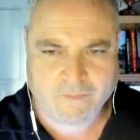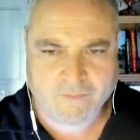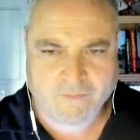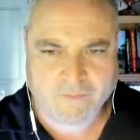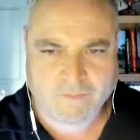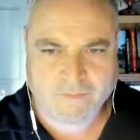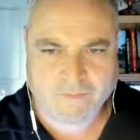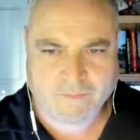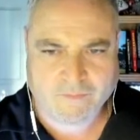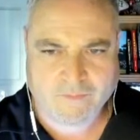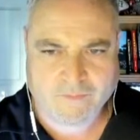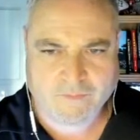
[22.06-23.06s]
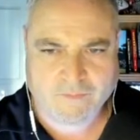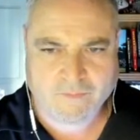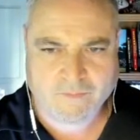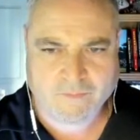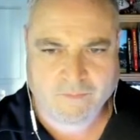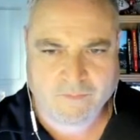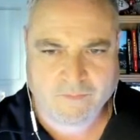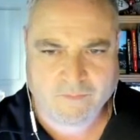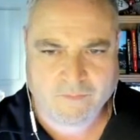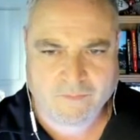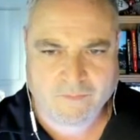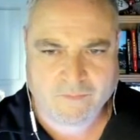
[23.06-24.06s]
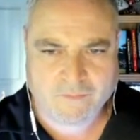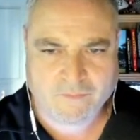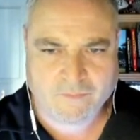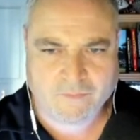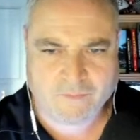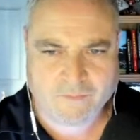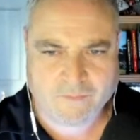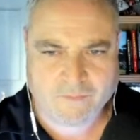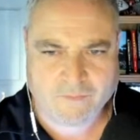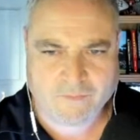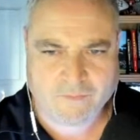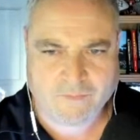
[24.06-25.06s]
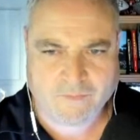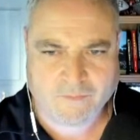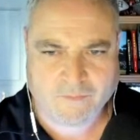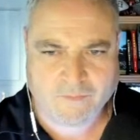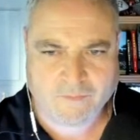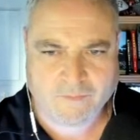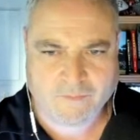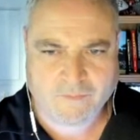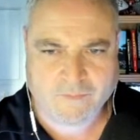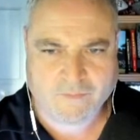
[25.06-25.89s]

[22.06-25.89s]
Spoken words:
No words are spoken by the person on screen.